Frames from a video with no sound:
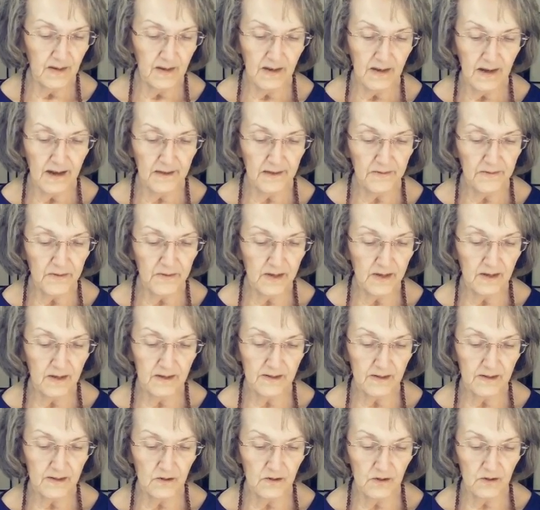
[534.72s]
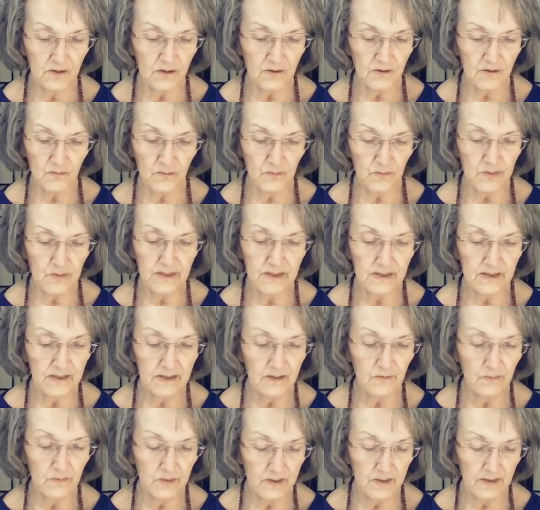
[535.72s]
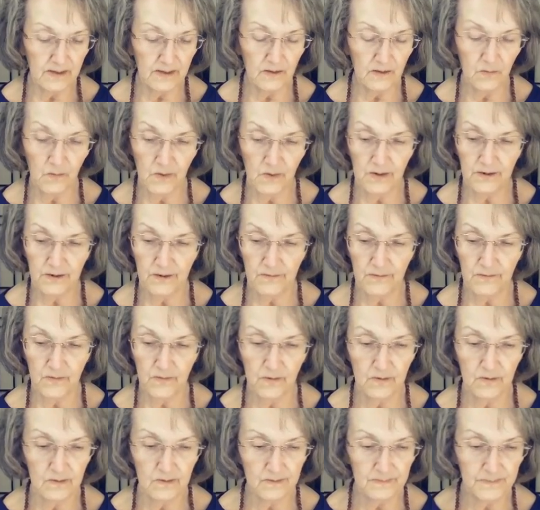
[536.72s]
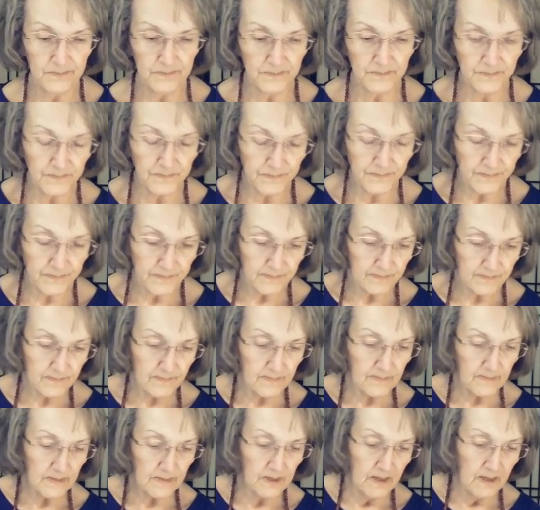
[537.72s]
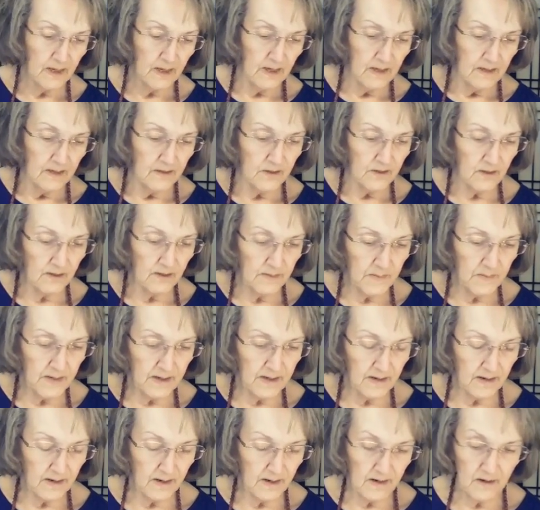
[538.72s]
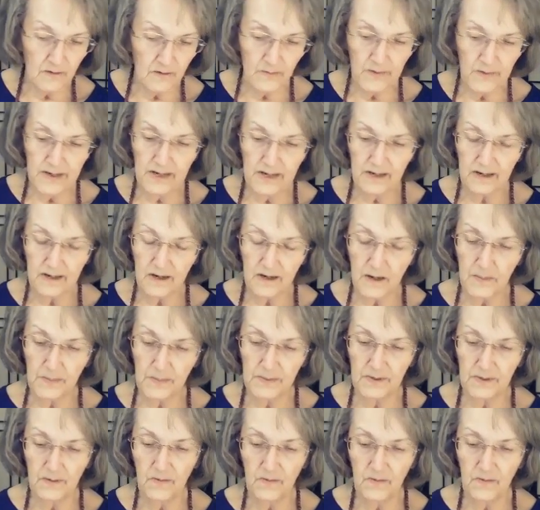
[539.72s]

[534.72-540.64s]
I think they're just really, really wonderful. So let me read a couple of